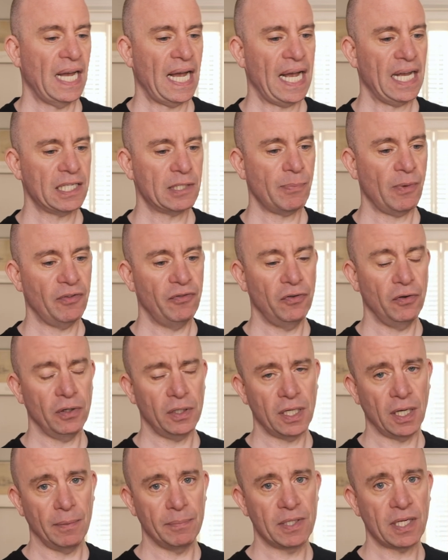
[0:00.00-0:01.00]
As my foot
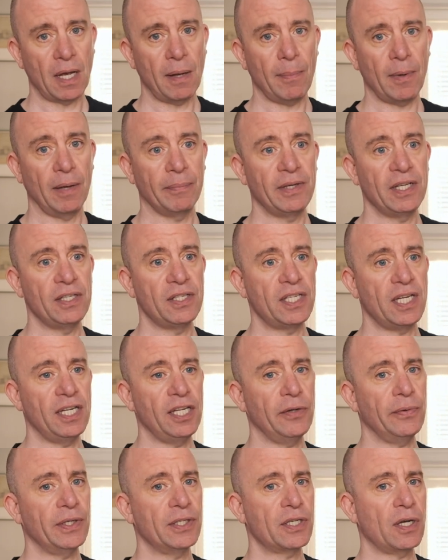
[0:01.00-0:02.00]
comes up, I'm
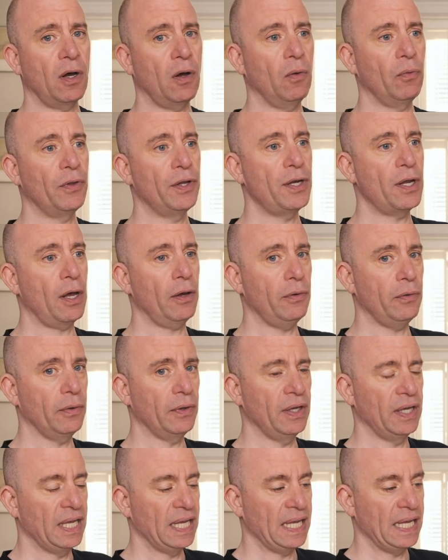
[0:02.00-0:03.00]
continuing to hold the
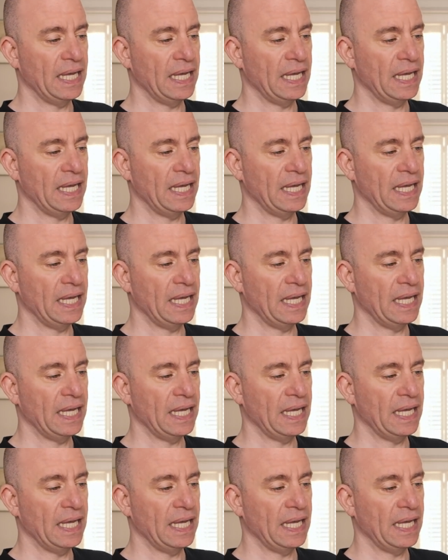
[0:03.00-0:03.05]
note.